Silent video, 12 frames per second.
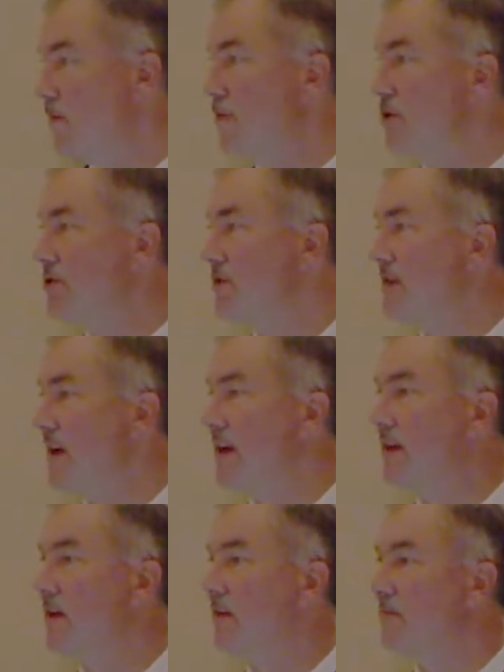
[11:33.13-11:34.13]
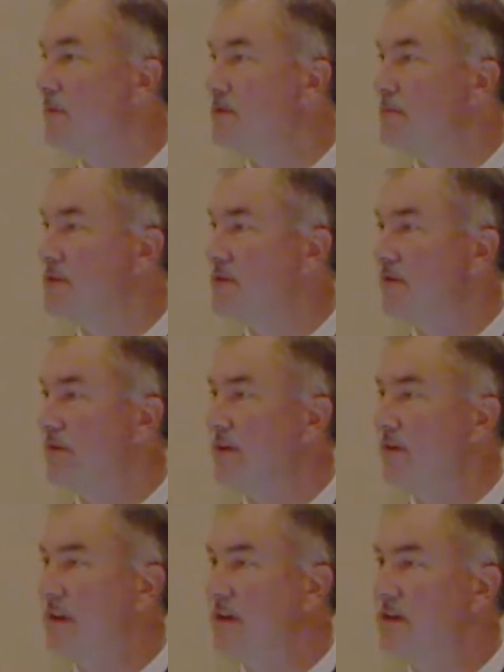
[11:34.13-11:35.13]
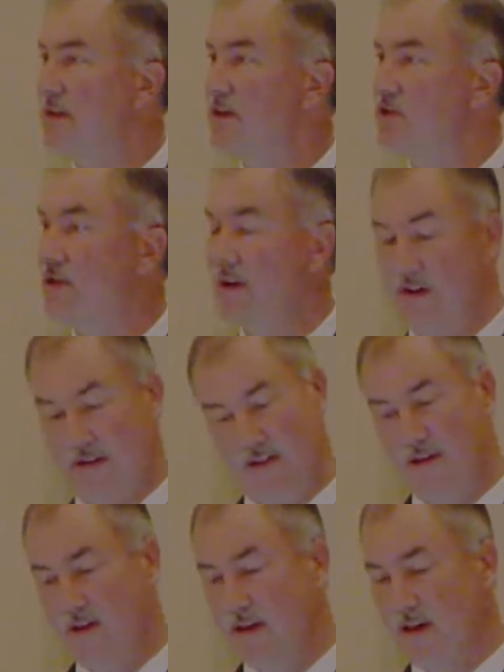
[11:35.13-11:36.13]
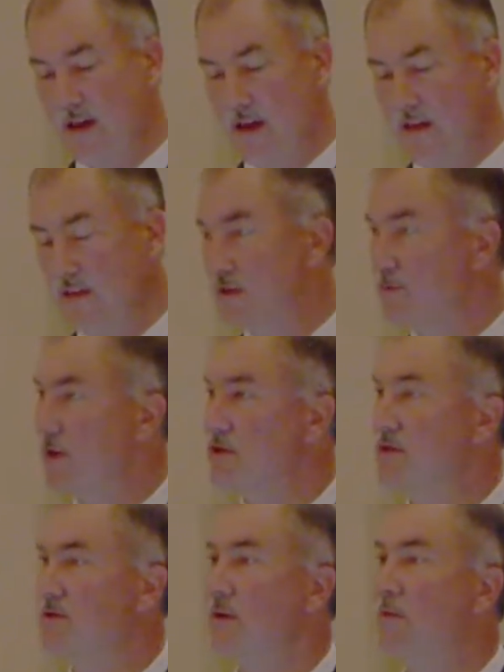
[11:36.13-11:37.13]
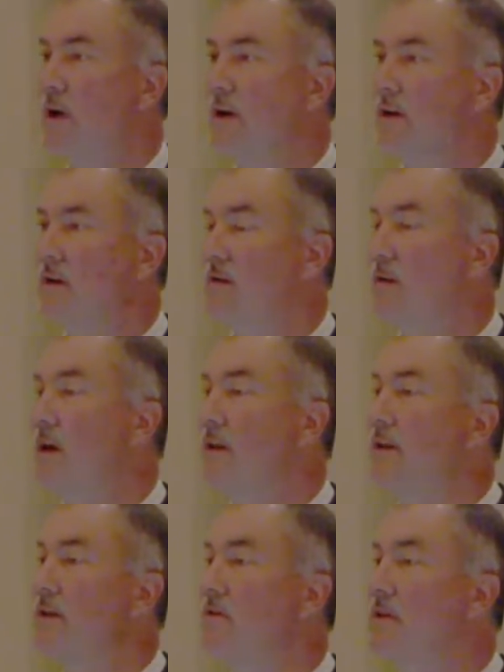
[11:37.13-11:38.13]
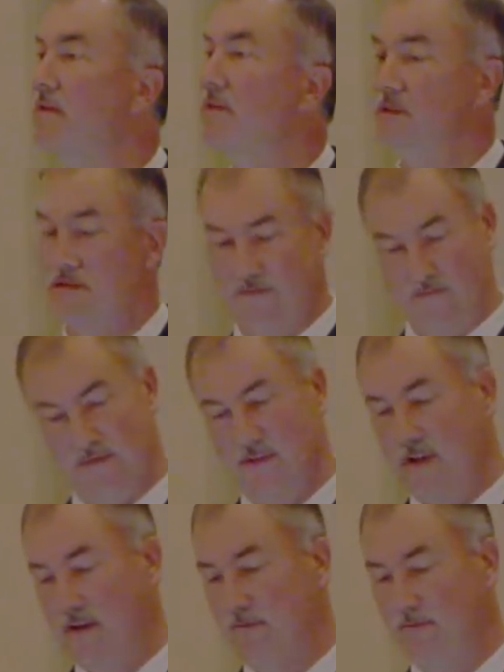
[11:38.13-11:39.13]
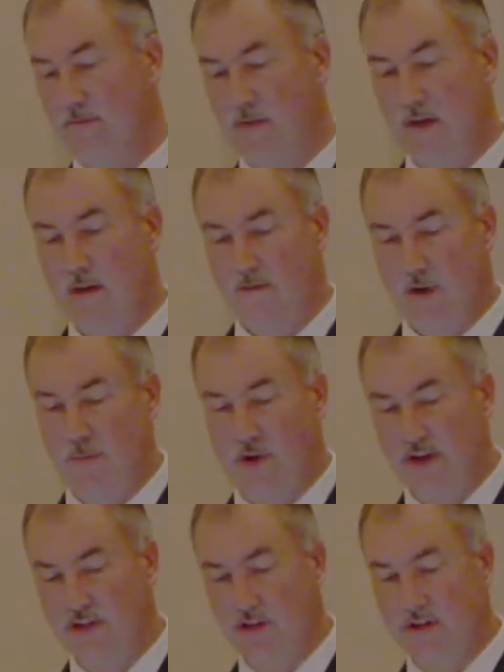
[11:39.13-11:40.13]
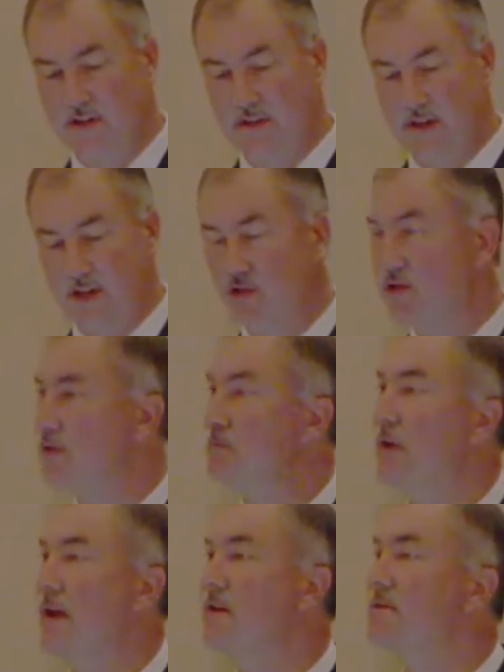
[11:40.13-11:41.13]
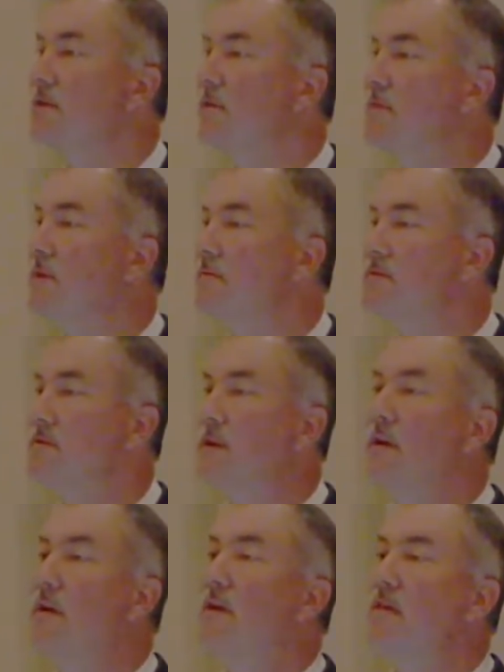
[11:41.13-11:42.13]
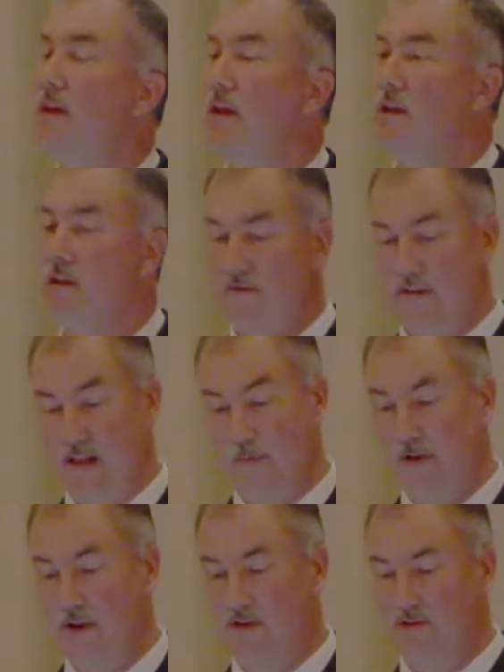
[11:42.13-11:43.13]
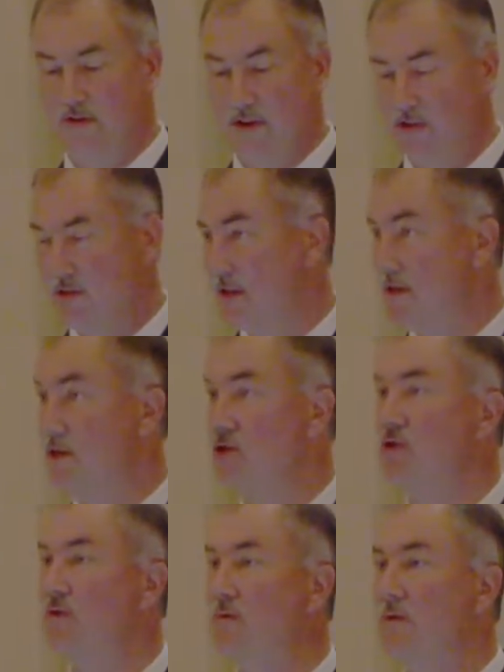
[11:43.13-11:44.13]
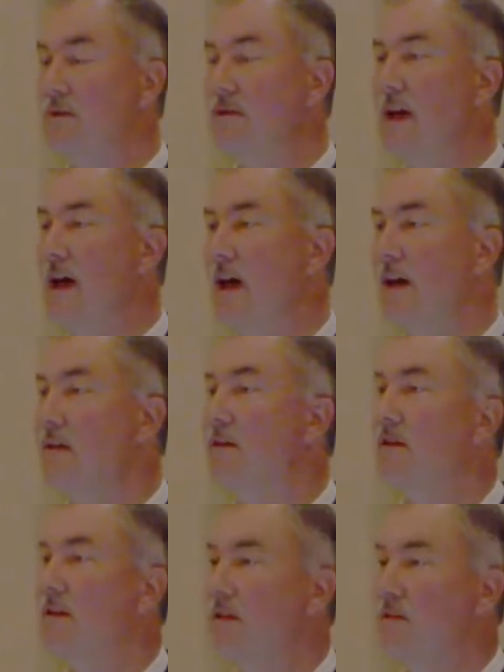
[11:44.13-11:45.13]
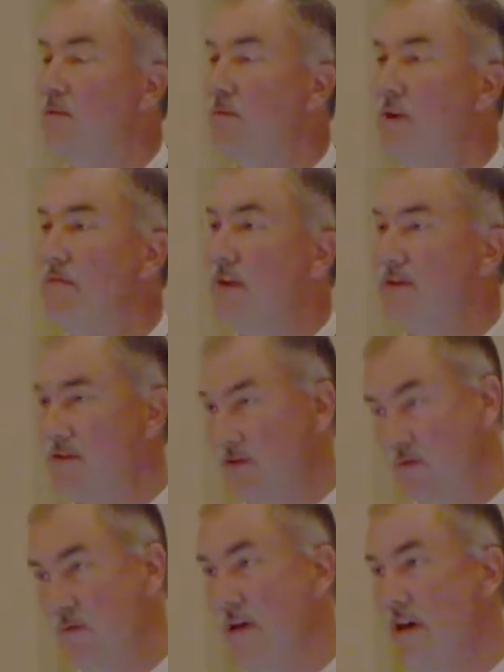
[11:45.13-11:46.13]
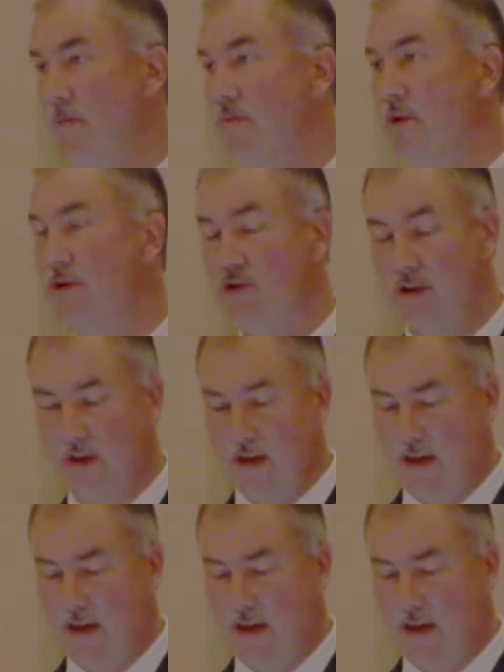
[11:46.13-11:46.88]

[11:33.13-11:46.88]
pushes on specifically a digit, and these patients are walking around and they don't have these vibrations, touch, these pain symptoms, they can develop an ulceration. The tissue will die, the blood vessels will hemorrhage,